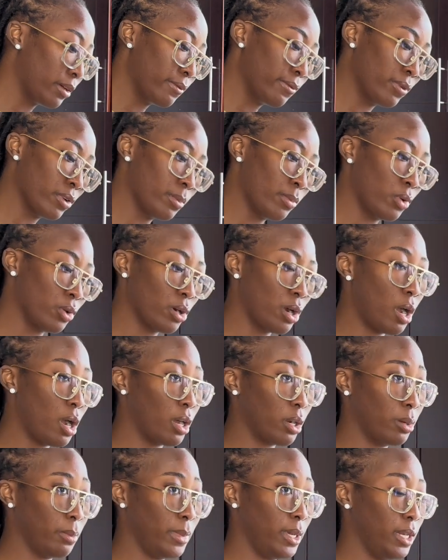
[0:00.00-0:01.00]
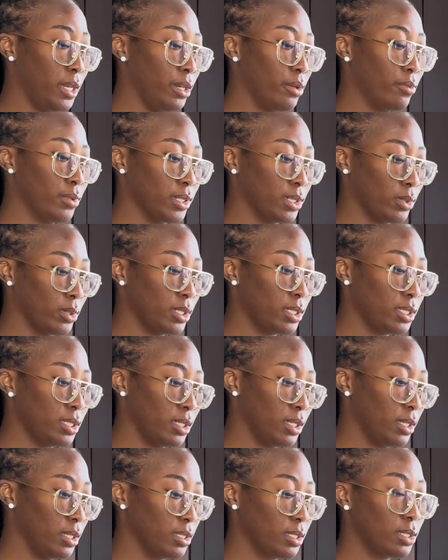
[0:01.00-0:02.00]
for more automated
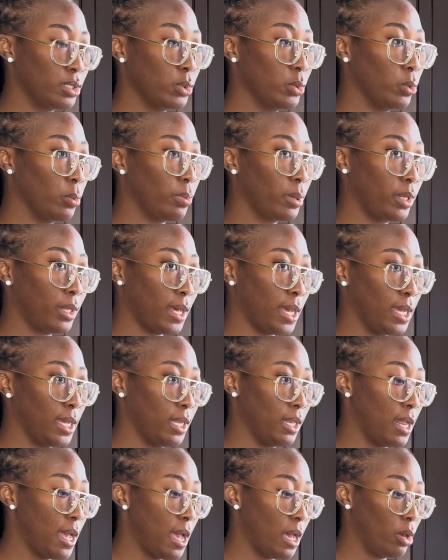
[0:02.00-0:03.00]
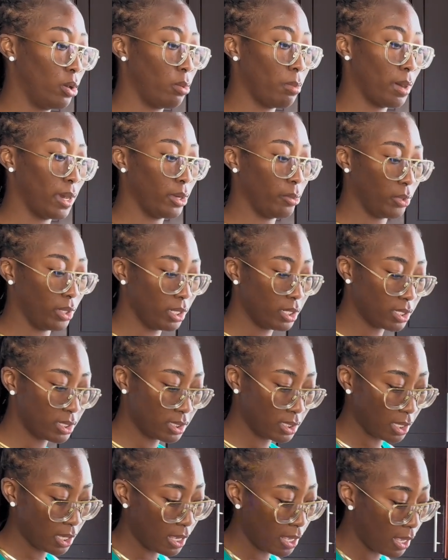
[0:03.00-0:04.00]
resources to plan out my weeks,